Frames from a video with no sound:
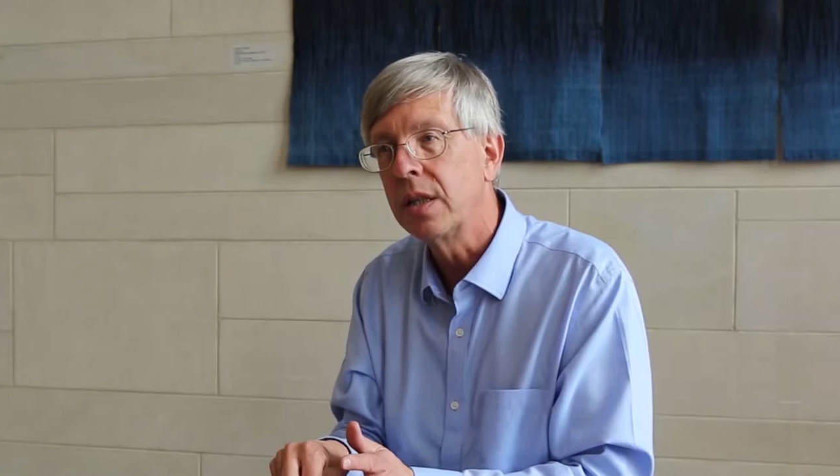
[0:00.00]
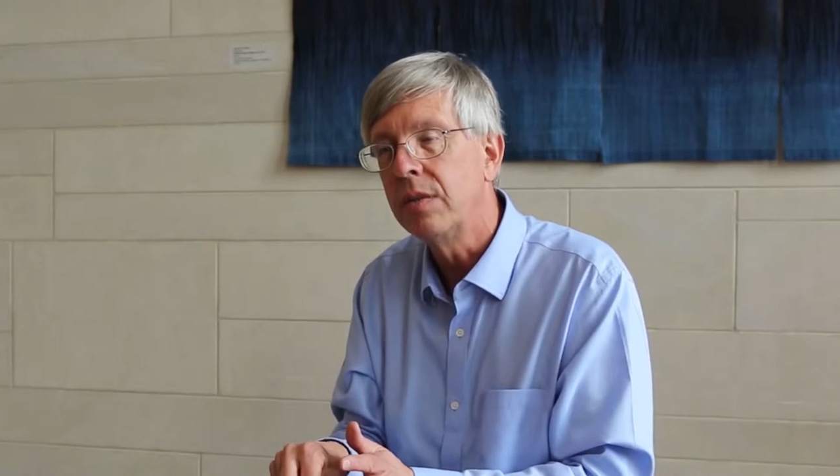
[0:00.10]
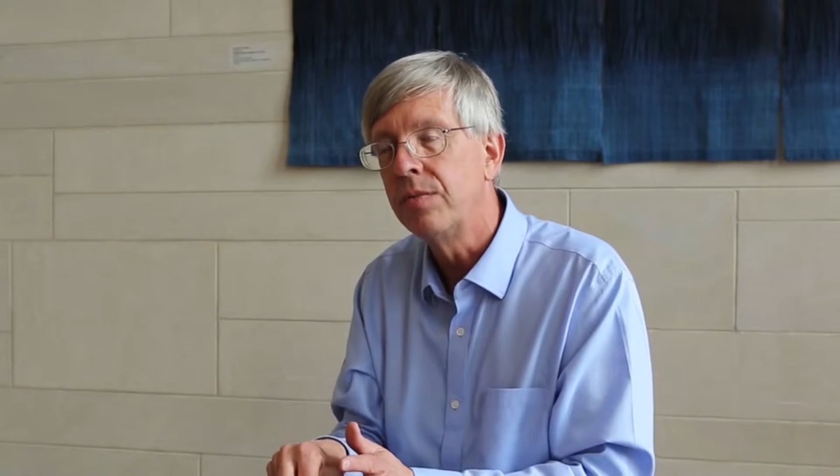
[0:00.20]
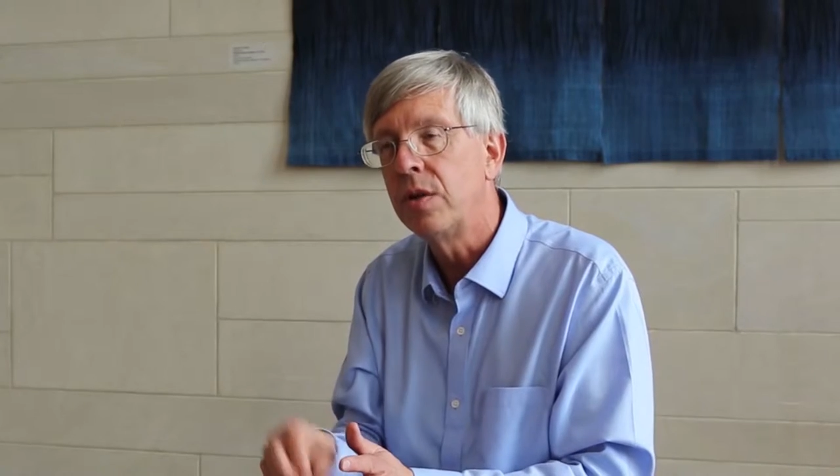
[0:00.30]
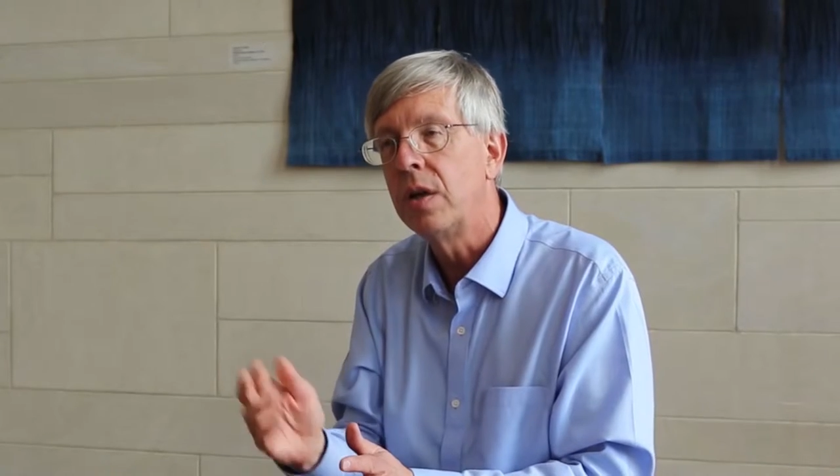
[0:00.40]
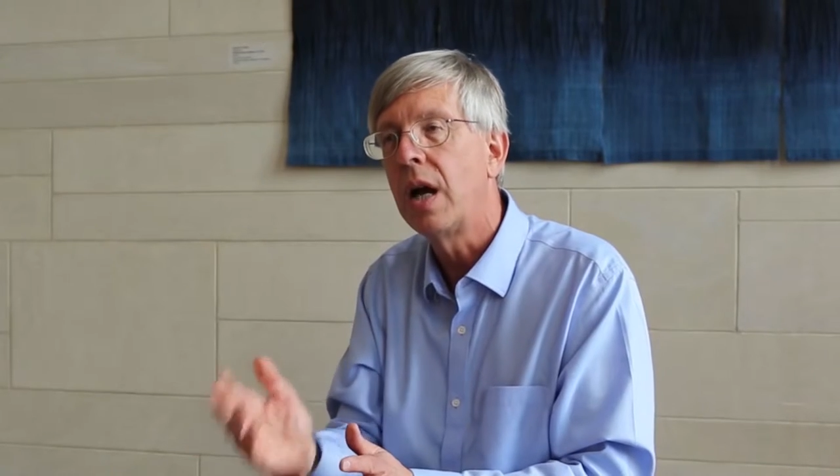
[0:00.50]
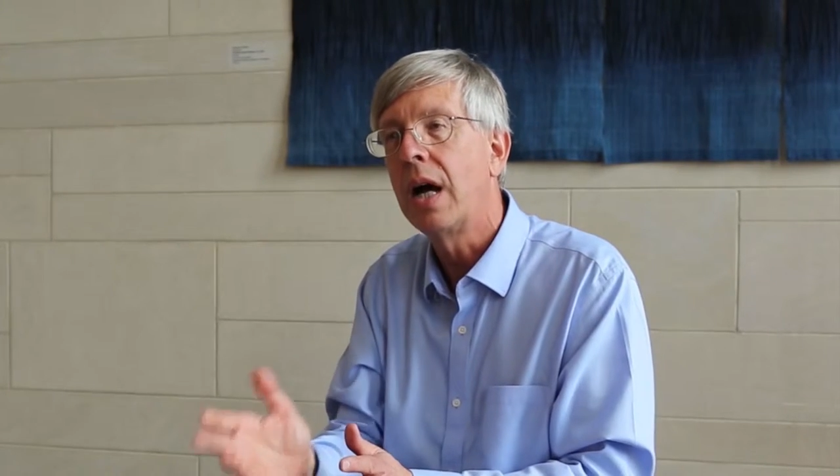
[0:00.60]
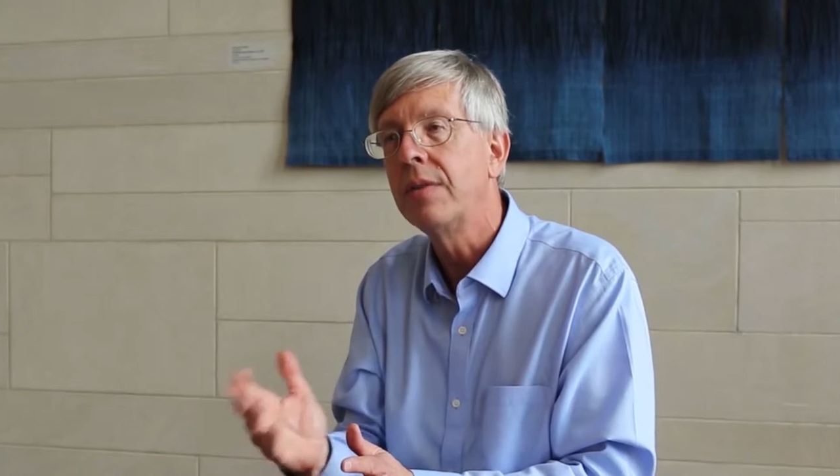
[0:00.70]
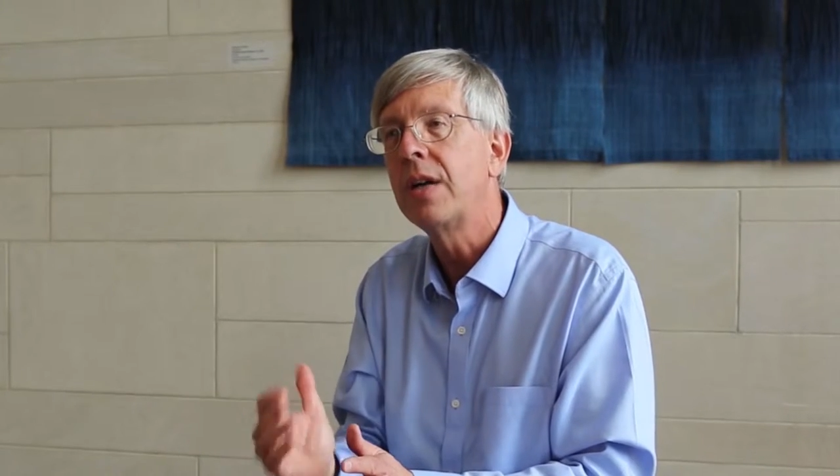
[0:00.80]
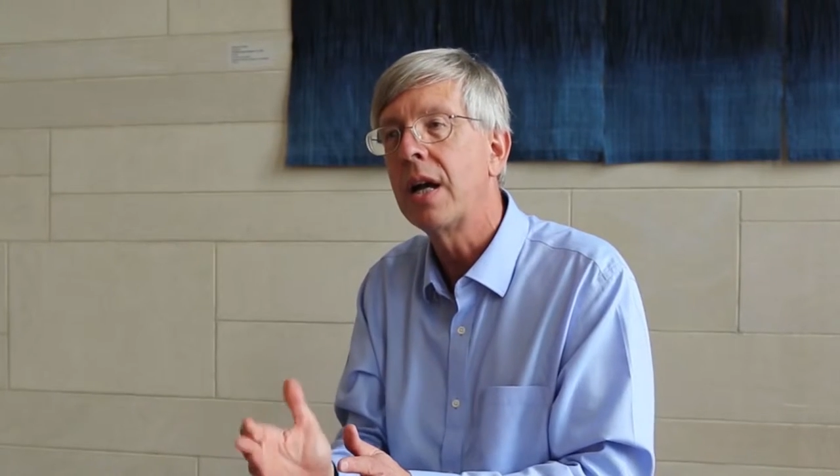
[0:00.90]
convert
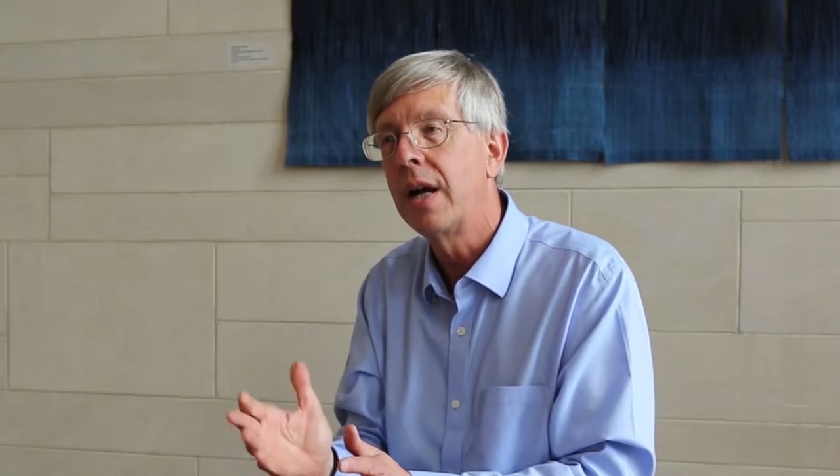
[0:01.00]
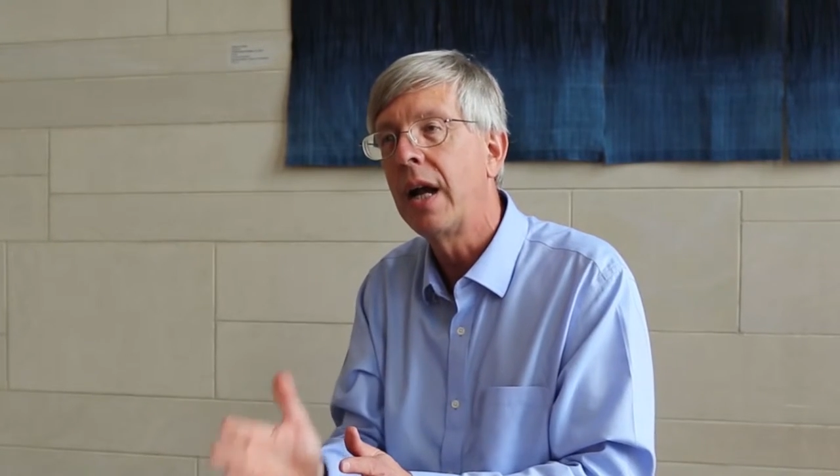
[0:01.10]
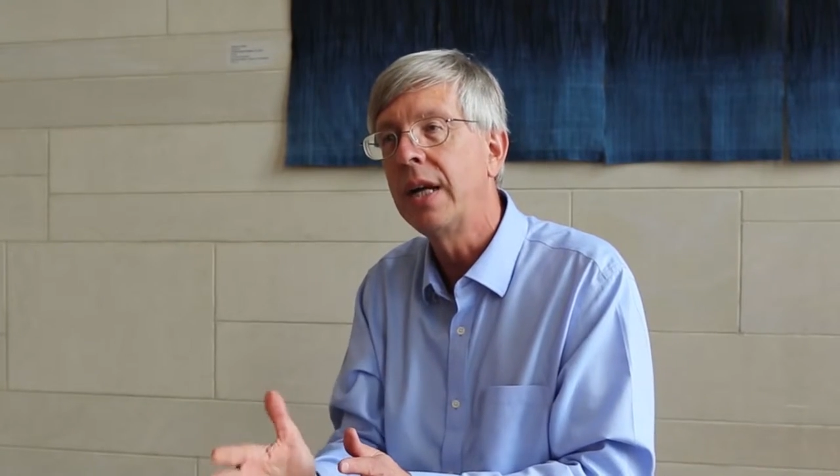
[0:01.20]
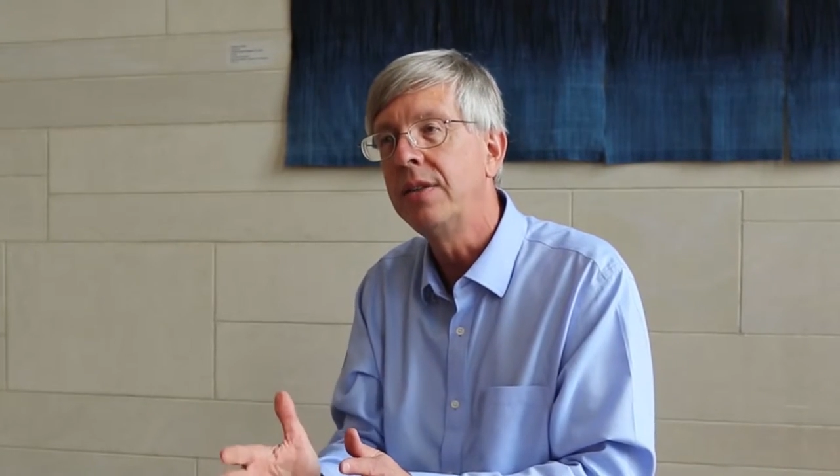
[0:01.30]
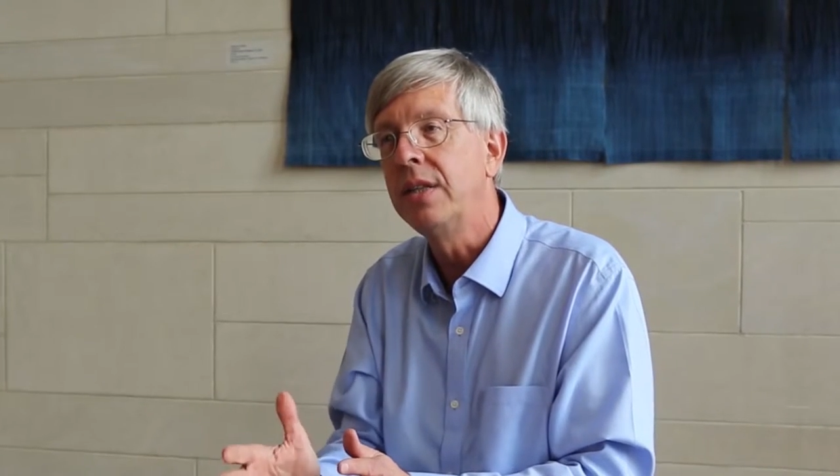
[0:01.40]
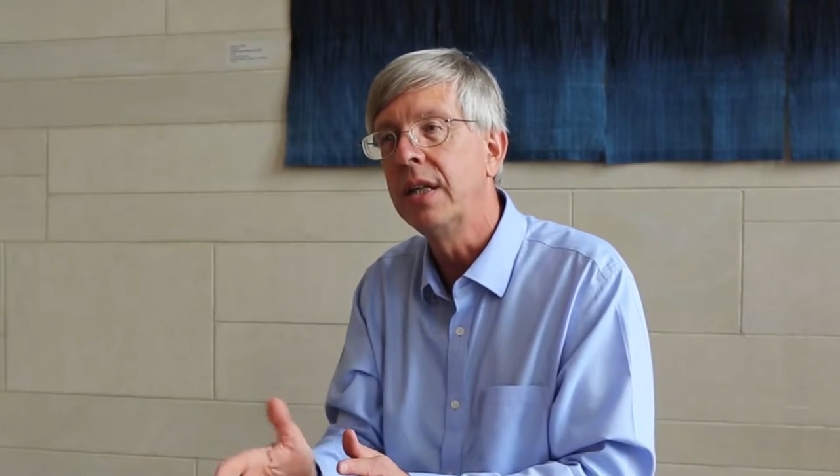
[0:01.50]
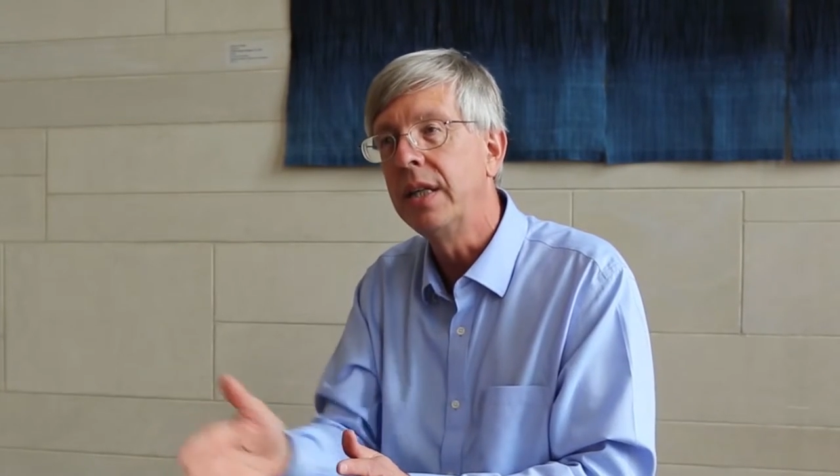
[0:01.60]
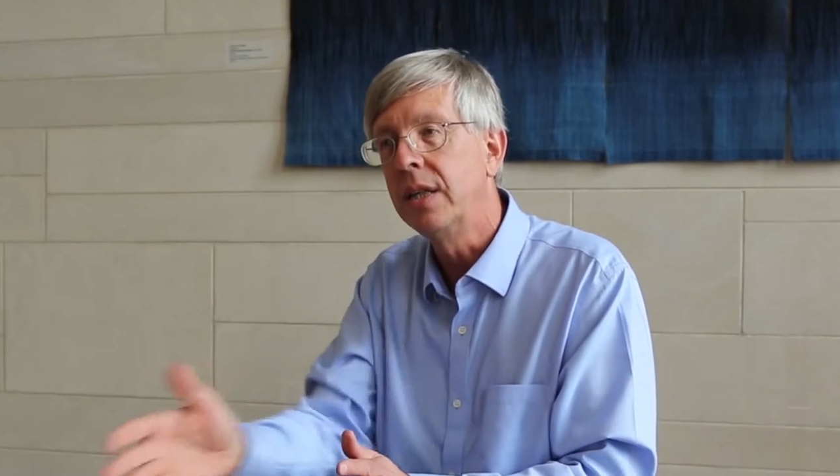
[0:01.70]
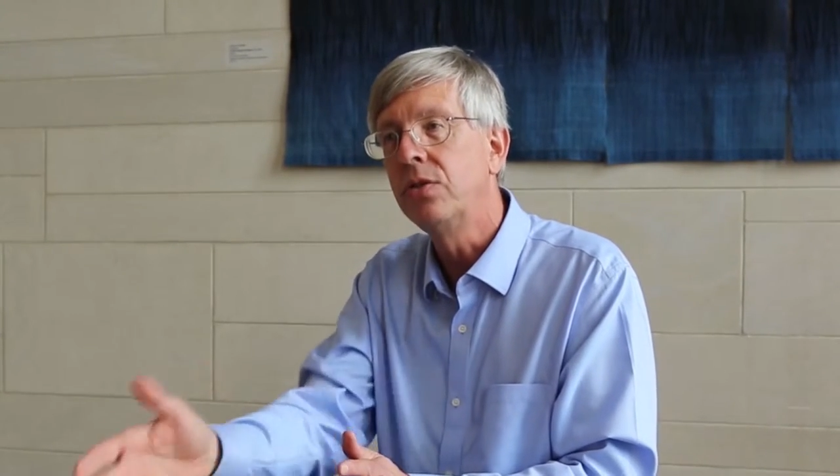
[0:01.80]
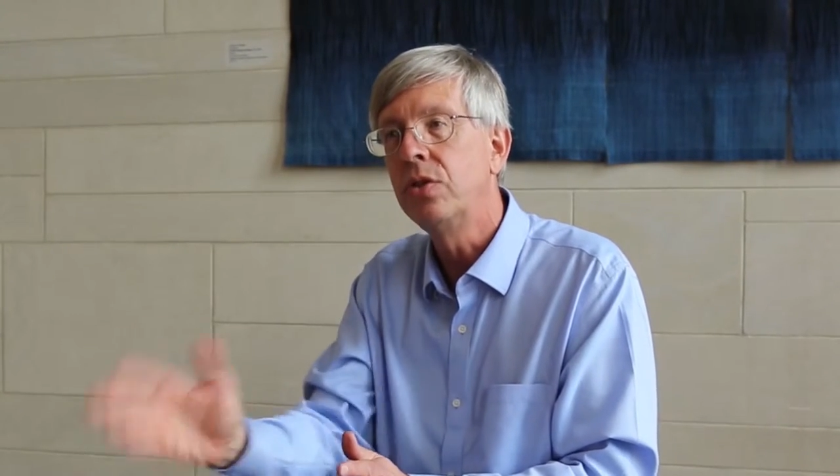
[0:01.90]
I've got an idea
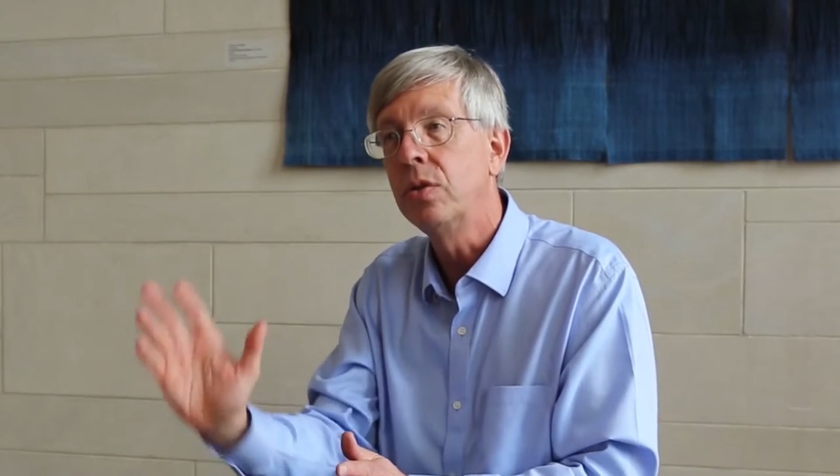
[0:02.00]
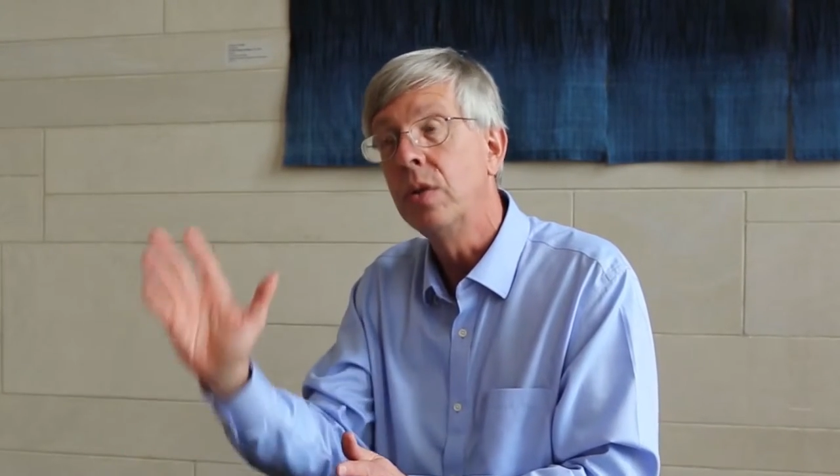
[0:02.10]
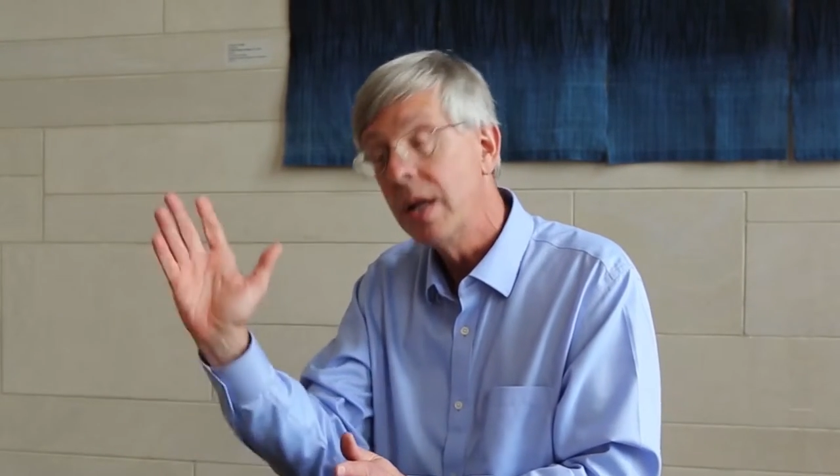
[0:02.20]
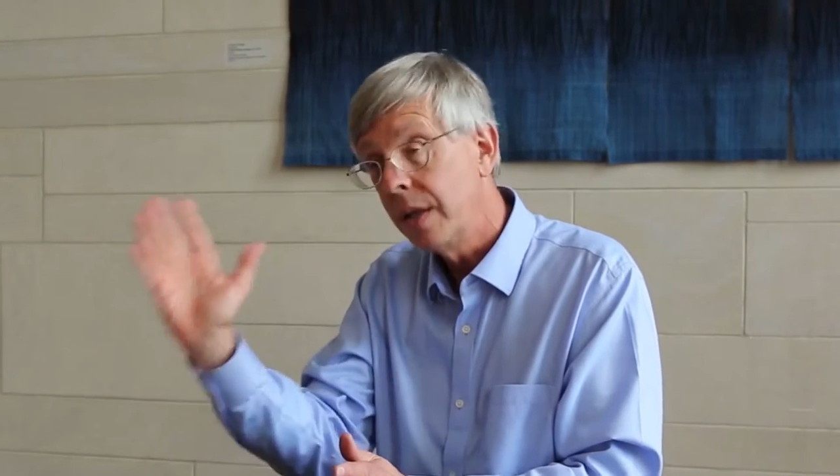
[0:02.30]
into,